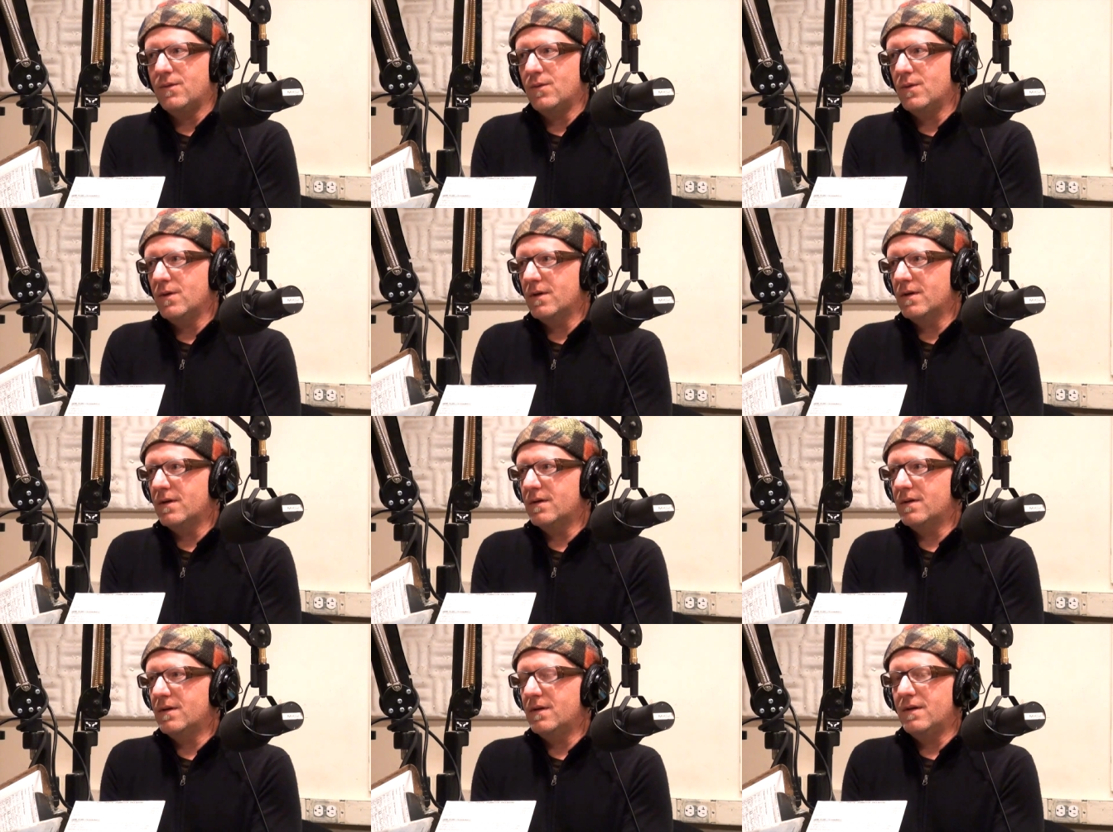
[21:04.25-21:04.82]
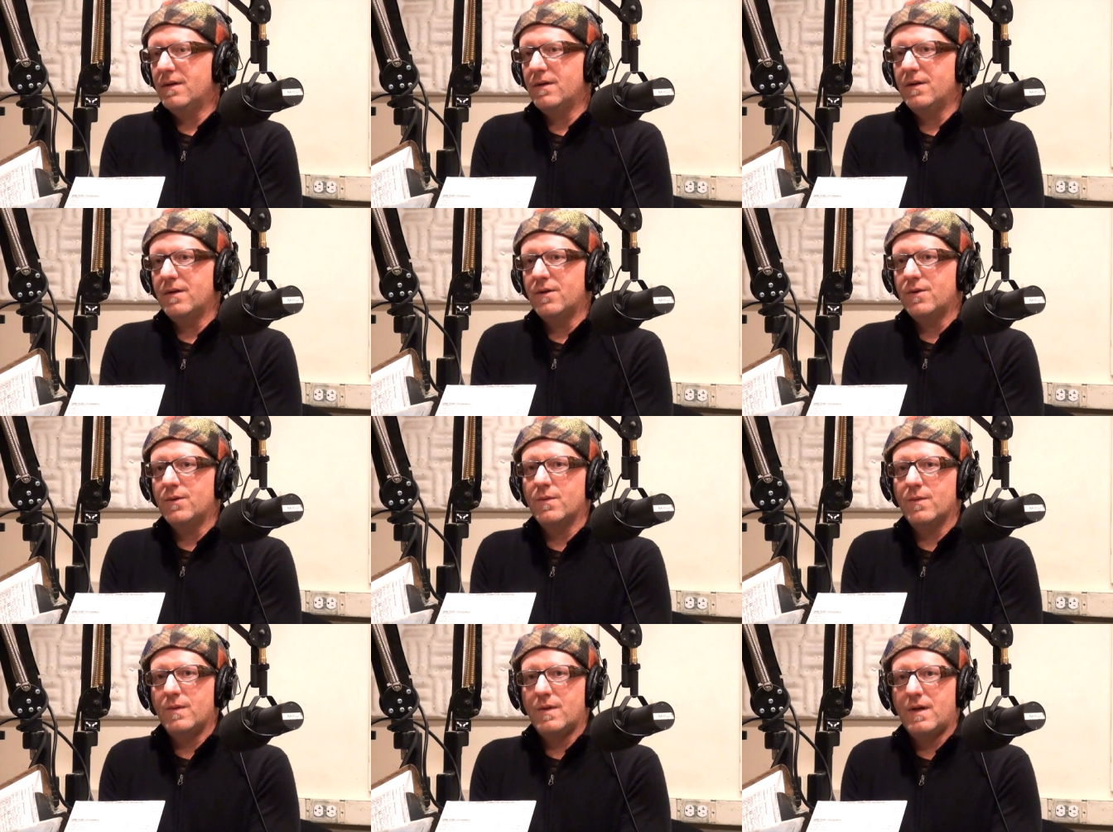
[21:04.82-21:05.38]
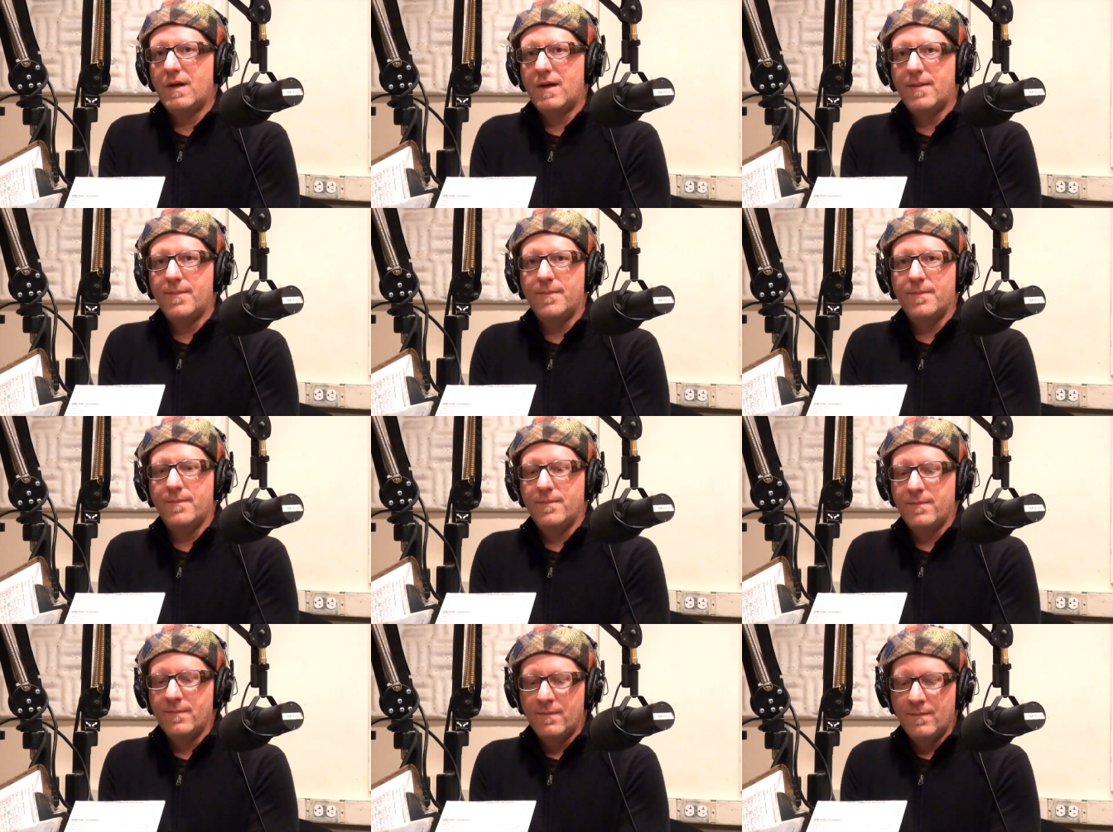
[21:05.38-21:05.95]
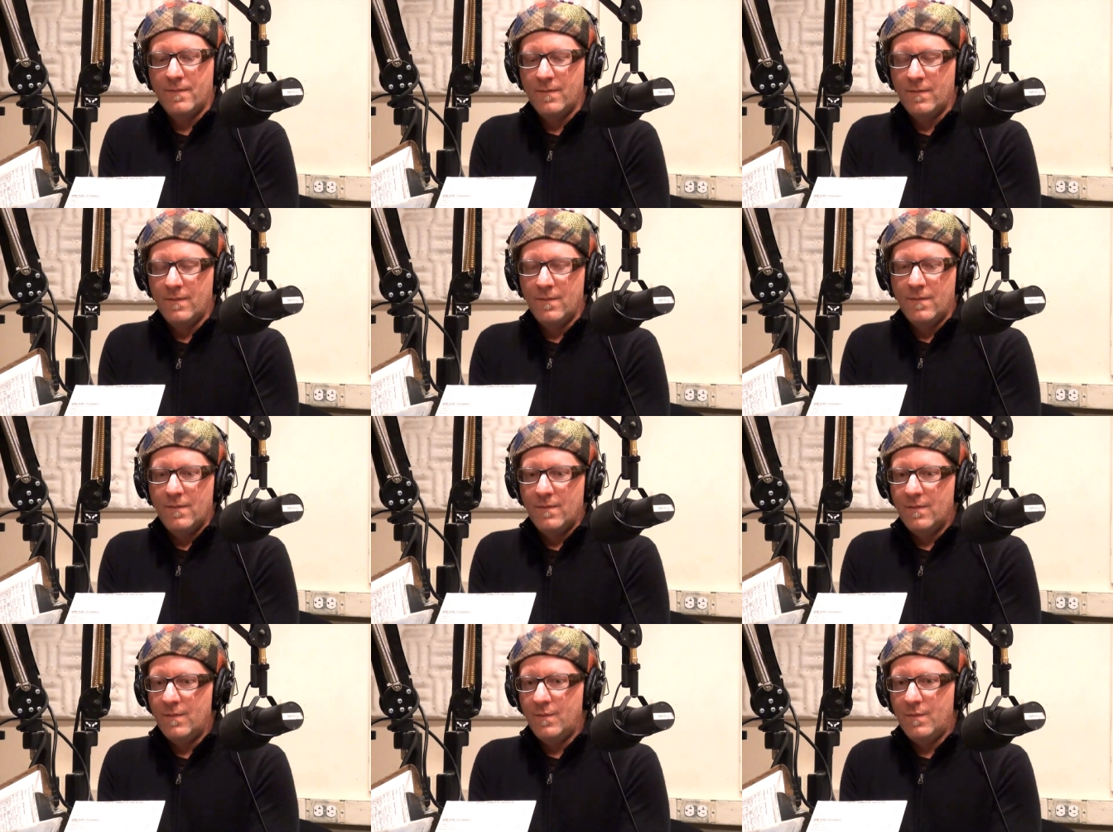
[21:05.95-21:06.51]
that were you know um,
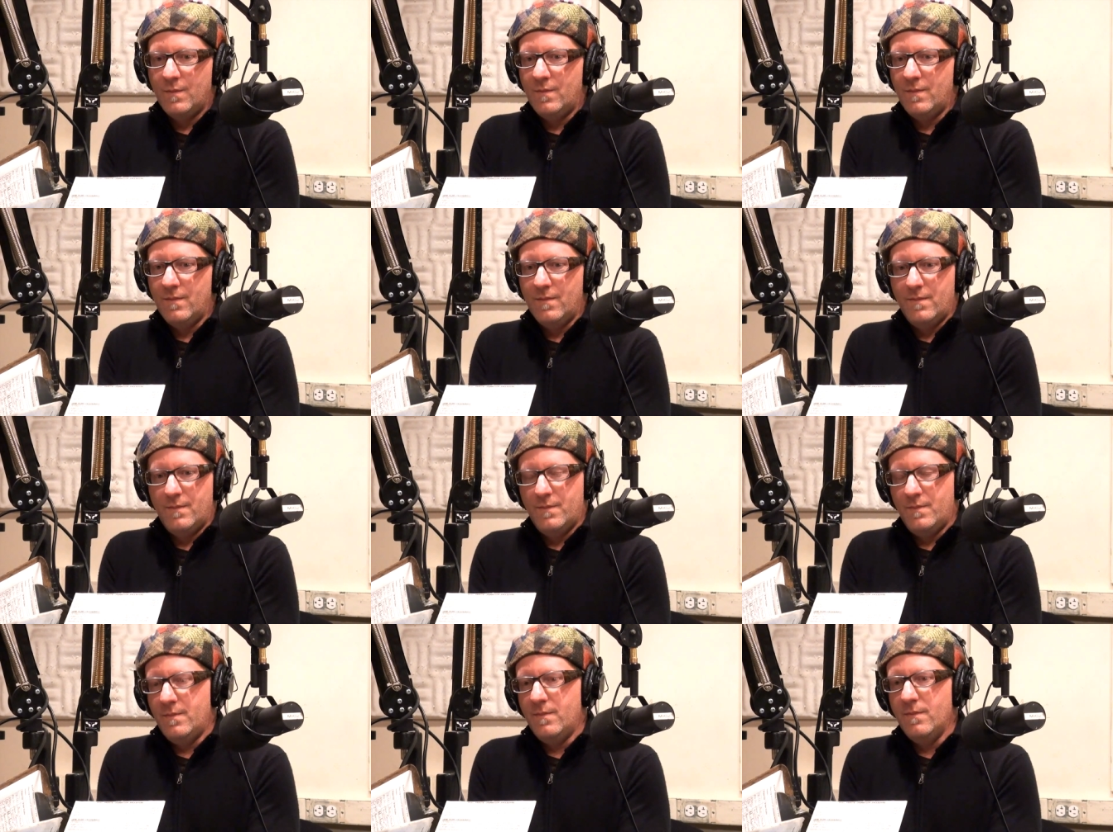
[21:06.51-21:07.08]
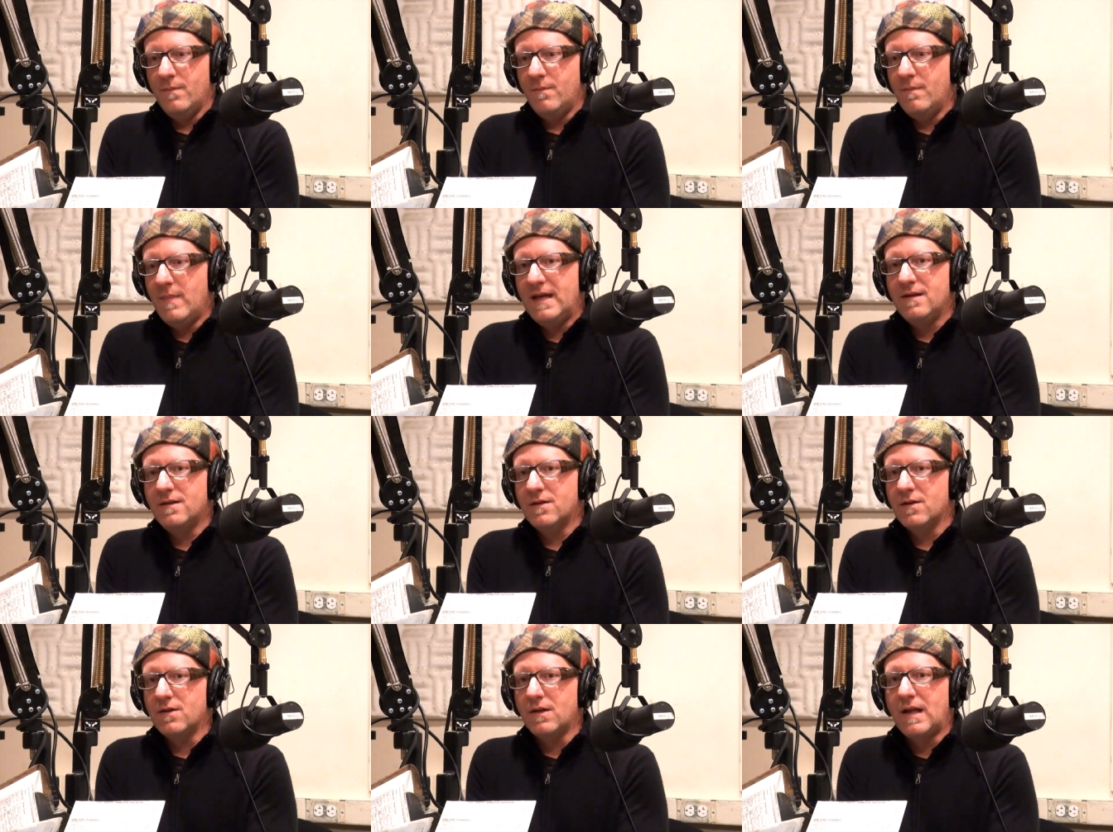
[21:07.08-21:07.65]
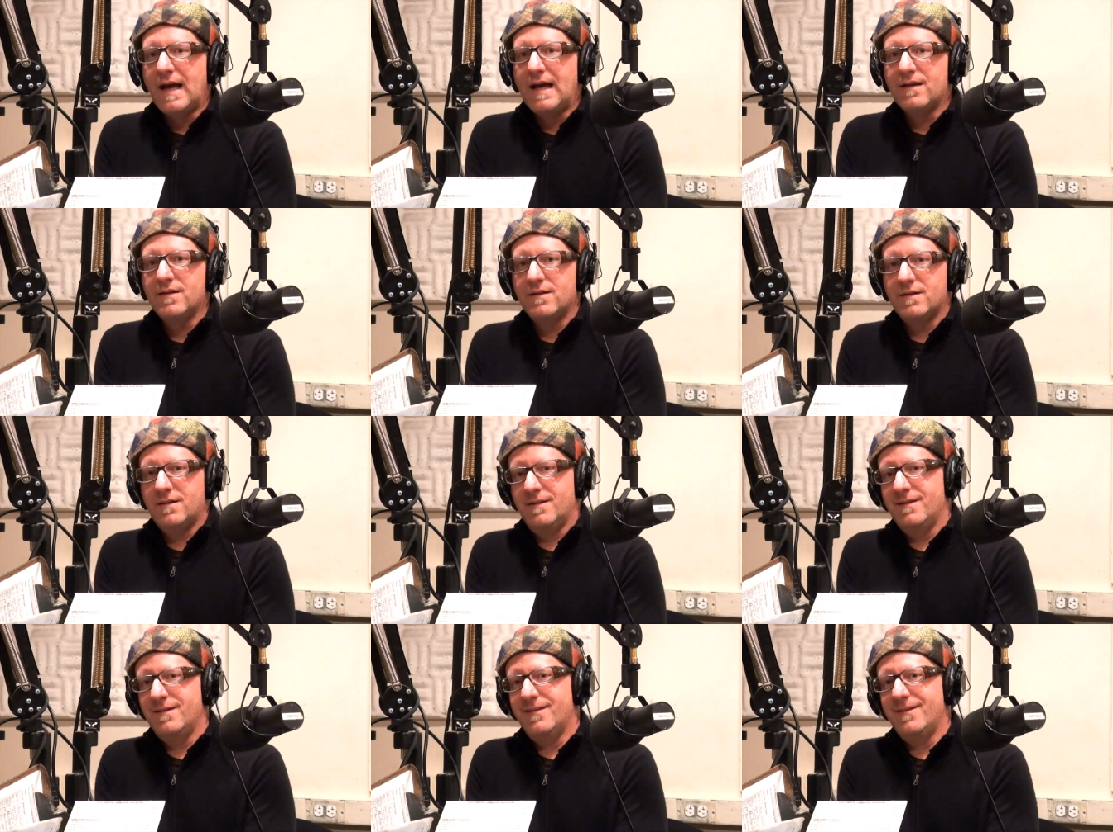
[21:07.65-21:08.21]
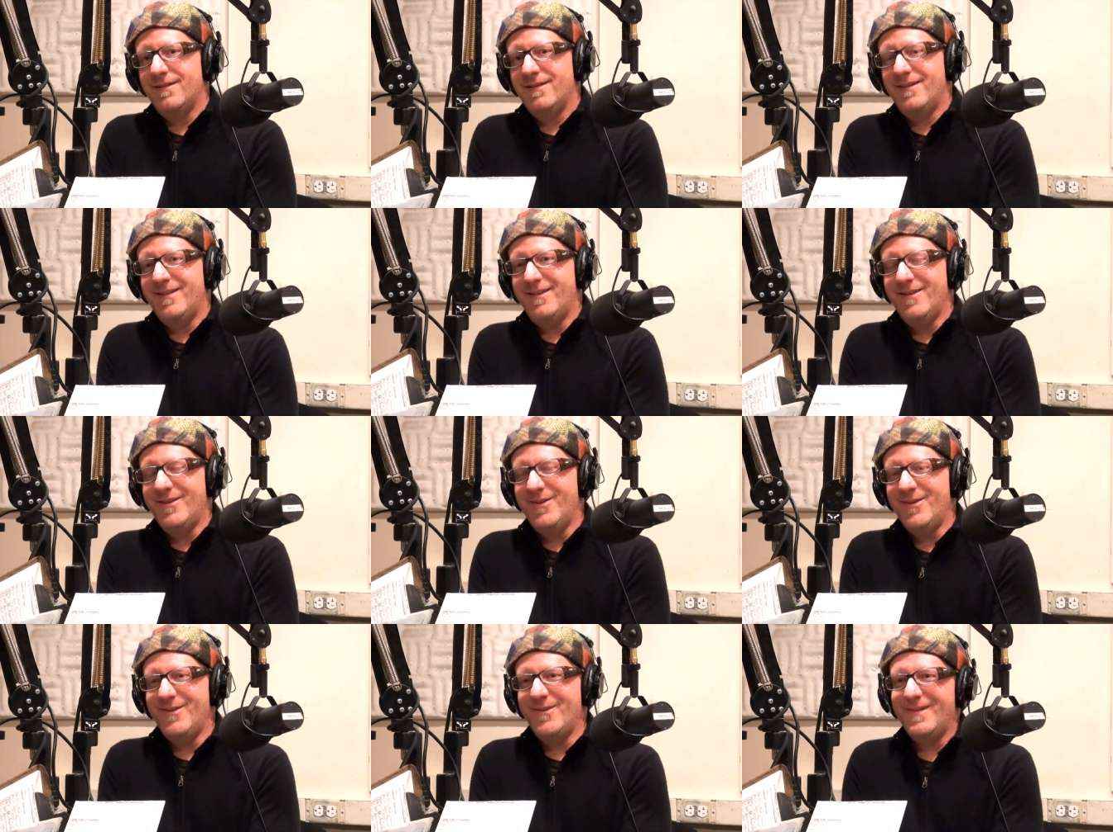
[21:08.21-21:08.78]
made to last.
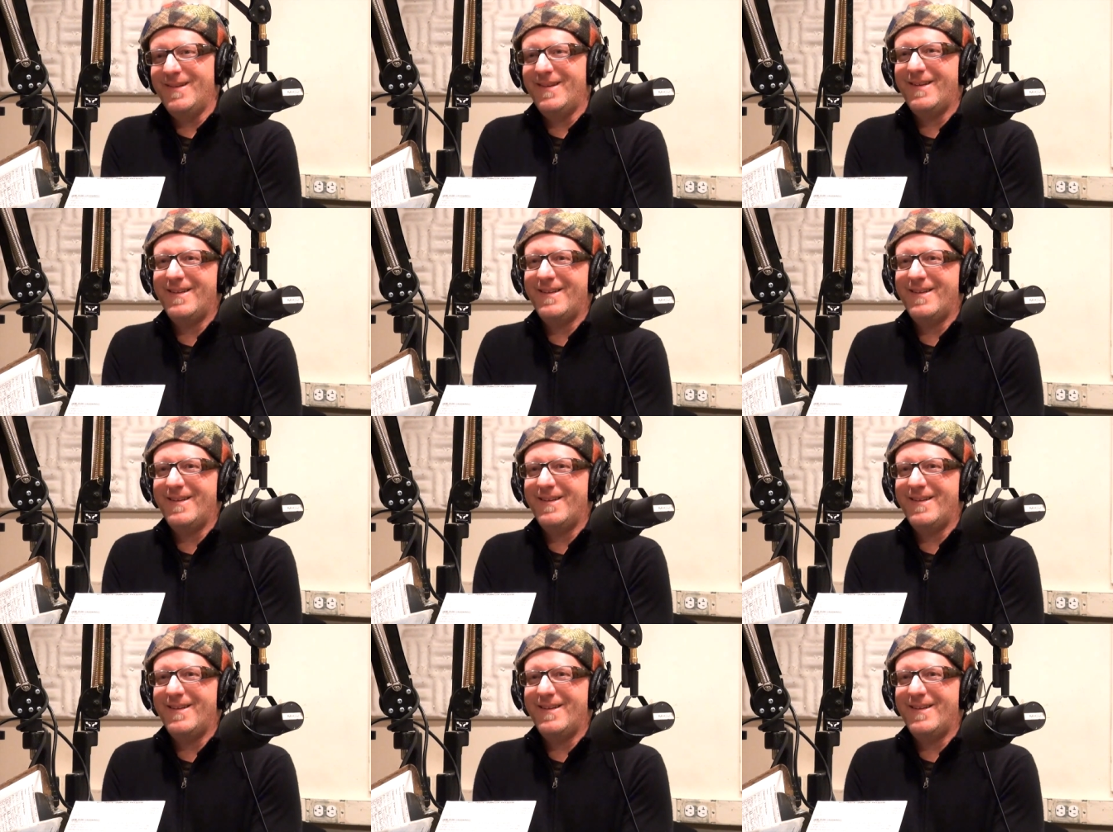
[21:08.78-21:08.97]
You know,